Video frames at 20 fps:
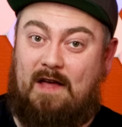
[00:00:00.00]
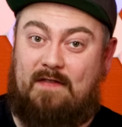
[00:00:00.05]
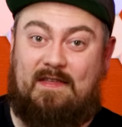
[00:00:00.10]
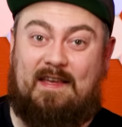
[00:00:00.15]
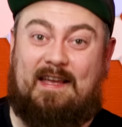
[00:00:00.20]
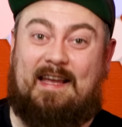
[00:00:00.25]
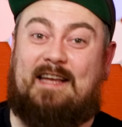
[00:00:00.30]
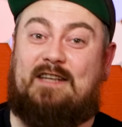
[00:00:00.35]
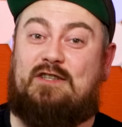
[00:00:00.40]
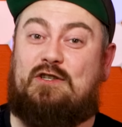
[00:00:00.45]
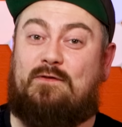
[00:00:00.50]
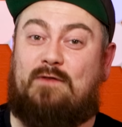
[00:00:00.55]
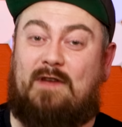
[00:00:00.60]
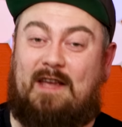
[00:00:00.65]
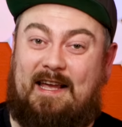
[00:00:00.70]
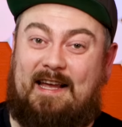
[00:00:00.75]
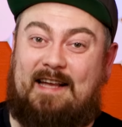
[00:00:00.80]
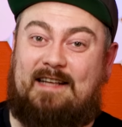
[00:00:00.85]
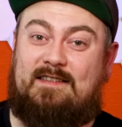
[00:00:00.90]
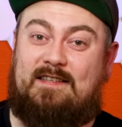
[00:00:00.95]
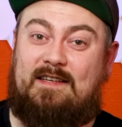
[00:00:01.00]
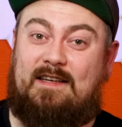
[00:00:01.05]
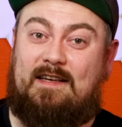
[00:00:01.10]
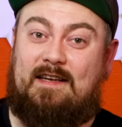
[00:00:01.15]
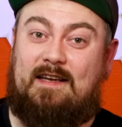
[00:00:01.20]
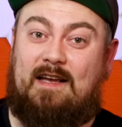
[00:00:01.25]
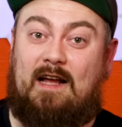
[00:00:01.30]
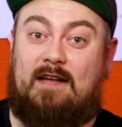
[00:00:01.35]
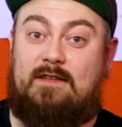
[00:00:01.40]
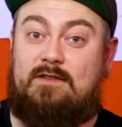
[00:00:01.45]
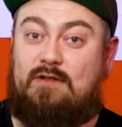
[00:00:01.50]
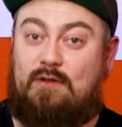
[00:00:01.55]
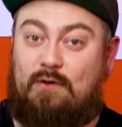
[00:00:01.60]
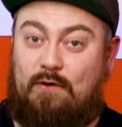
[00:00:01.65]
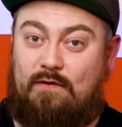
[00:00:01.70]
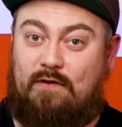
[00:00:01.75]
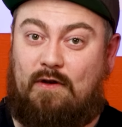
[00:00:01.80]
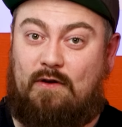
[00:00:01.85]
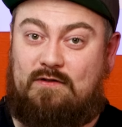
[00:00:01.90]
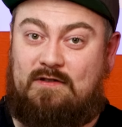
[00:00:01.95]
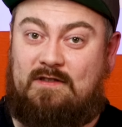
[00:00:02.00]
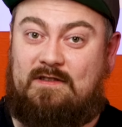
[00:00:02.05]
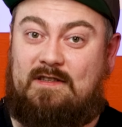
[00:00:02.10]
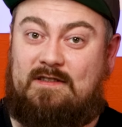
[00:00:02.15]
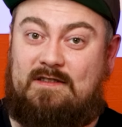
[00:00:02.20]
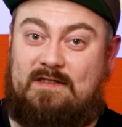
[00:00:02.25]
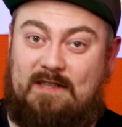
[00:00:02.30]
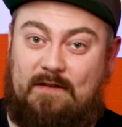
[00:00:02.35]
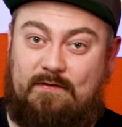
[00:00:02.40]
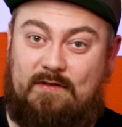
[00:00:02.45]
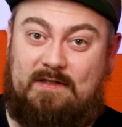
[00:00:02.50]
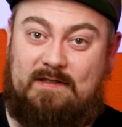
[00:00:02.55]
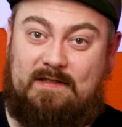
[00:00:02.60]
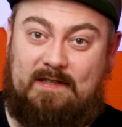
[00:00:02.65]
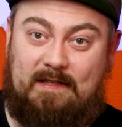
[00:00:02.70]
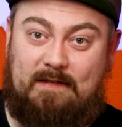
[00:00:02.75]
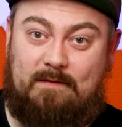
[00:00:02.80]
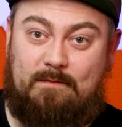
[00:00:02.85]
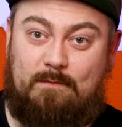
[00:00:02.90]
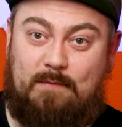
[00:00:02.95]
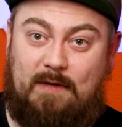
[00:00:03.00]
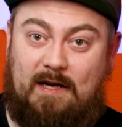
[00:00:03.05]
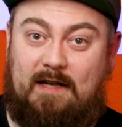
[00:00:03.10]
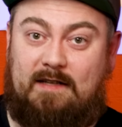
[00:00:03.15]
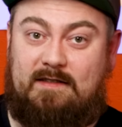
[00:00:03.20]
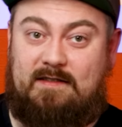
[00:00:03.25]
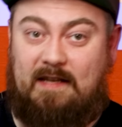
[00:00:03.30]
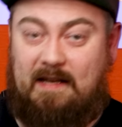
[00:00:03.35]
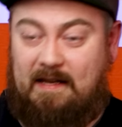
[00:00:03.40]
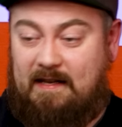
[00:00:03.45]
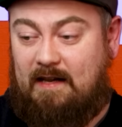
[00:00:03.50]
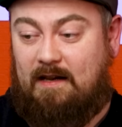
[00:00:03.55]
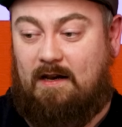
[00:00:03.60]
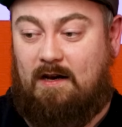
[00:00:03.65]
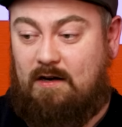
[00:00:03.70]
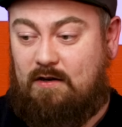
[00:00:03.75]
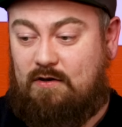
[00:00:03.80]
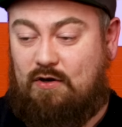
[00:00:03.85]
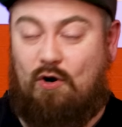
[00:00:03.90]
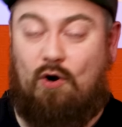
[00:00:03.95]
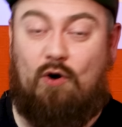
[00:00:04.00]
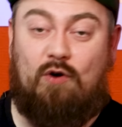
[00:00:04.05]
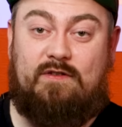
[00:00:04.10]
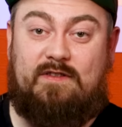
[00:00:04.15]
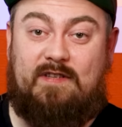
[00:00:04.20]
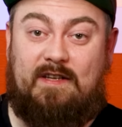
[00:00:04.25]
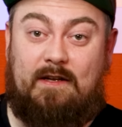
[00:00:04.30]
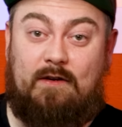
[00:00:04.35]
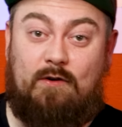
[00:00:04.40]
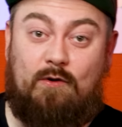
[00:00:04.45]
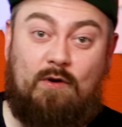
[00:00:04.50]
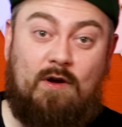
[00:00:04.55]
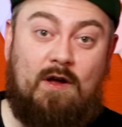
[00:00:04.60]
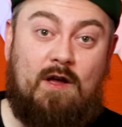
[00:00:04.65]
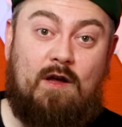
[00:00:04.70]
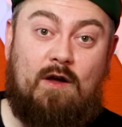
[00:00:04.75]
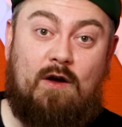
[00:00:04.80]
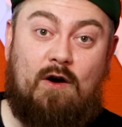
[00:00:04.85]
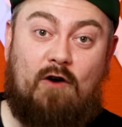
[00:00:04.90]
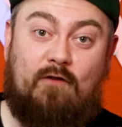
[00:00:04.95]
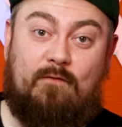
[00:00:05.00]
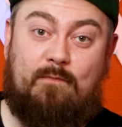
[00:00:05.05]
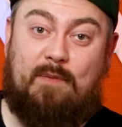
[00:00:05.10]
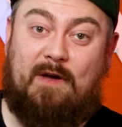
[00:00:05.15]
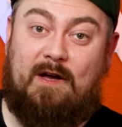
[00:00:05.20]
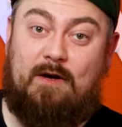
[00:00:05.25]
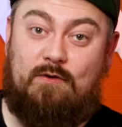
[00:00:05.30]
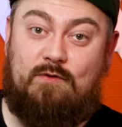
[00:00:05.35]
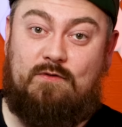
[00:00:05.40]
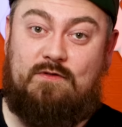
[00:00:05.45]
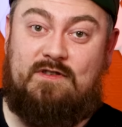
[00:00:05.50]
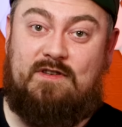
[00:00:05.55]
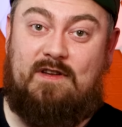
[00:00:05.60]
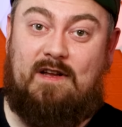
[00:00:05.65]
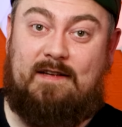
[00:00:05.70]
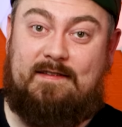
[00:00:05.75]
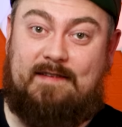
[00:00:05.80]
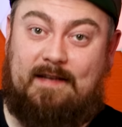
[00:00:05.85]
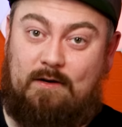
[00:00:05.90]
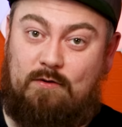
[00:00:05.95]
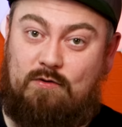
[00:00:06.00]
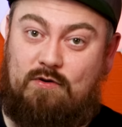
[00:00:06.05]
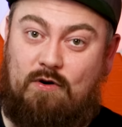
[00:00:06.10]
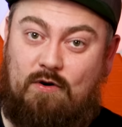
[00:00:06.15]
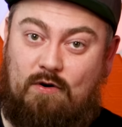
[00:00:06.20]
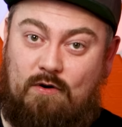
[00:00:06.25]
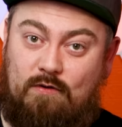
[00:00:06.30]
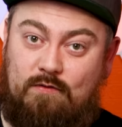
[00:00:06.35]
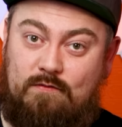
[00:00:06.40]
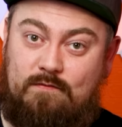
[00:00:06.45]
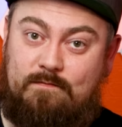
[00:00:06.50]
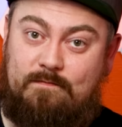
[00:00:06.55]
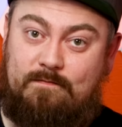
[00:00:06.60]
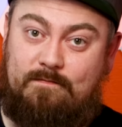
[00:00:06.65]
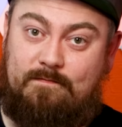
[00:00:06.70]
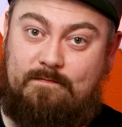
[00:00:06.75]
at the age of 80 in 2017 by taking a cocktail of pills and alcohol.